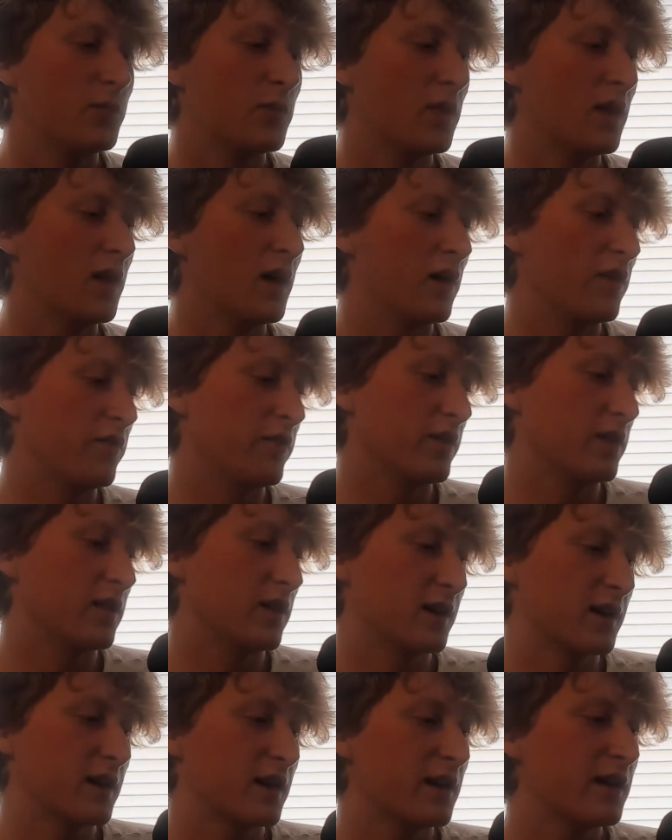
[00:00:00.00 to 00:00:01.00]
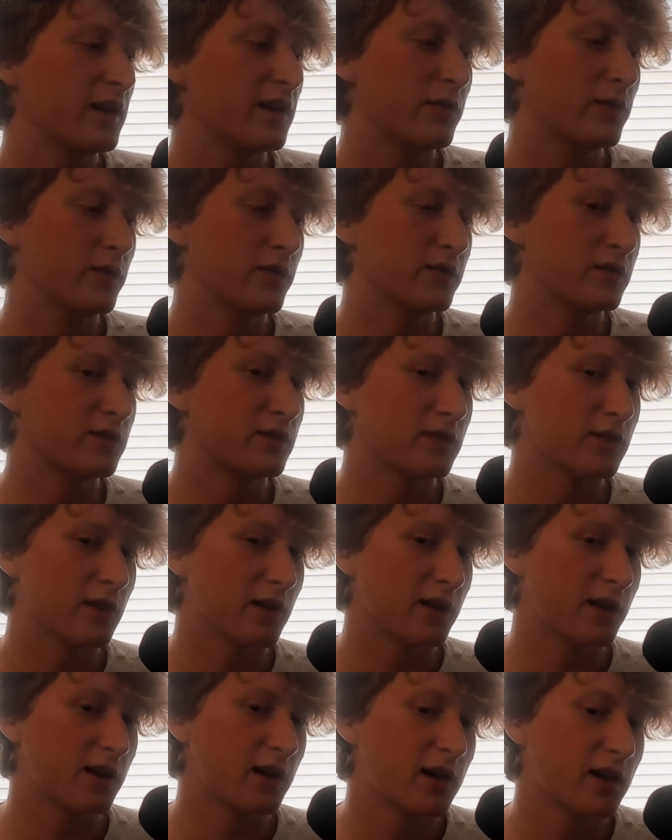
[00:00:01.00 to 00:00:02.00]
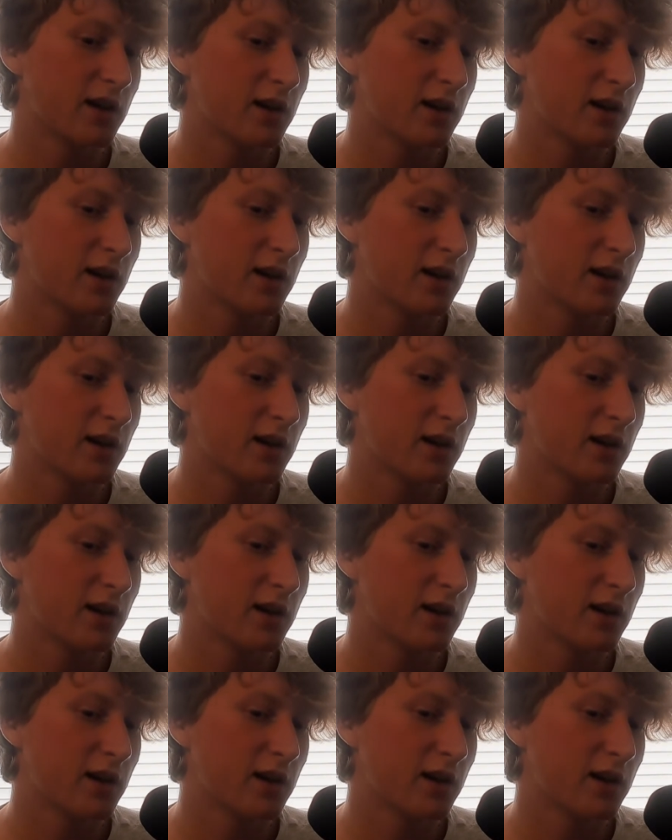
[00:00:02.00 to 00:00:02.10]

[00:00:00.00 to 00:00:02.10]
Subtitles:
I feel like he was like